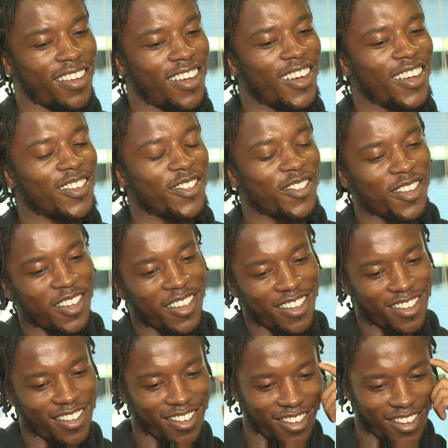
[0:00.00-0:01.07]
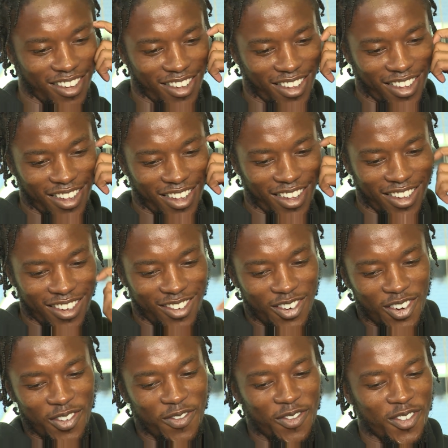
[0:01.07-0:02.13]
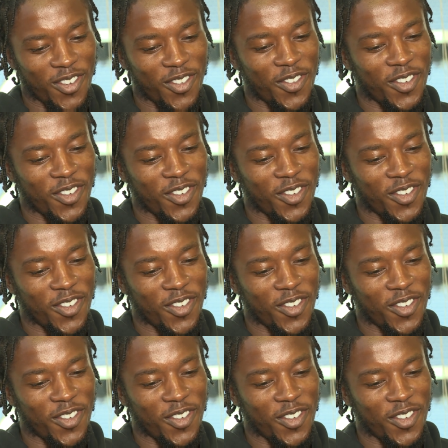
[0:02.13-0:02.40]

I was on Jonathan